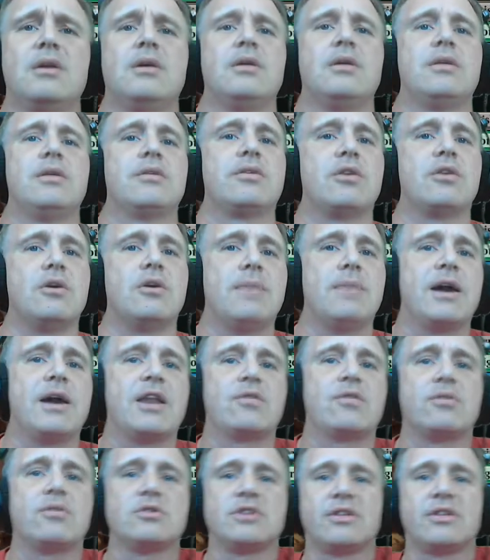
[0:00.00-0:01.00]
so might
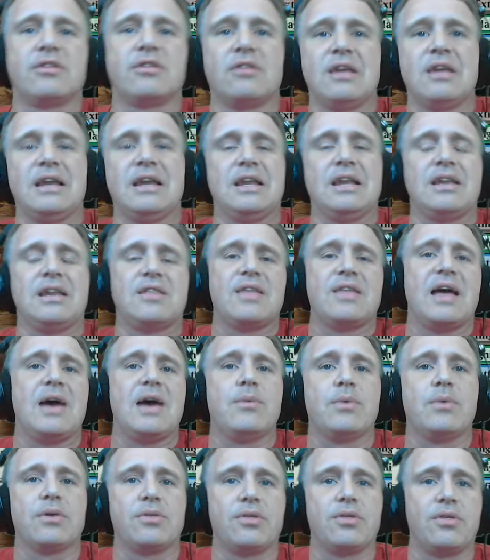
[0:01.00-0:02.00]
as well just lean into that
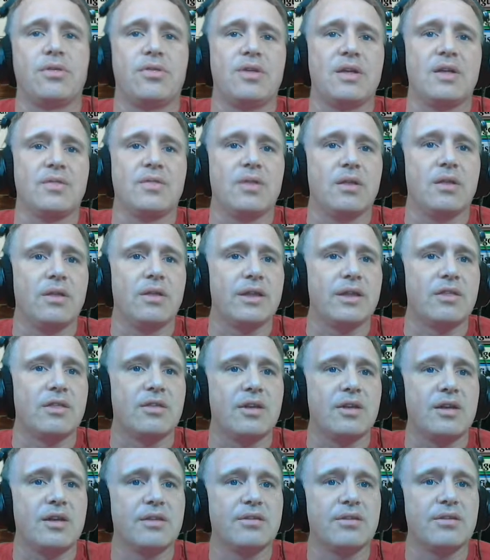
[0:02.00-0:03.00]
with the thing that lets
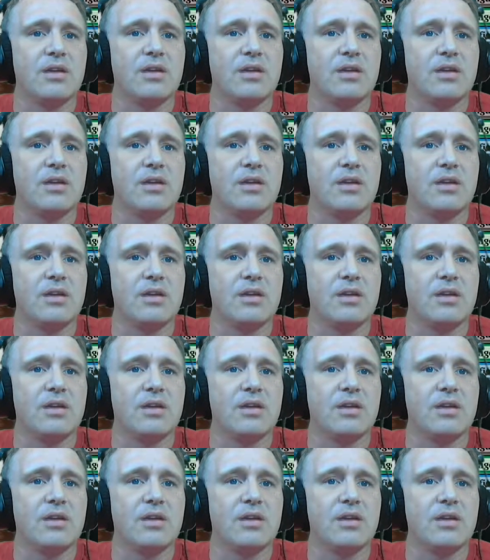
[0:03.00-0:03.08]
us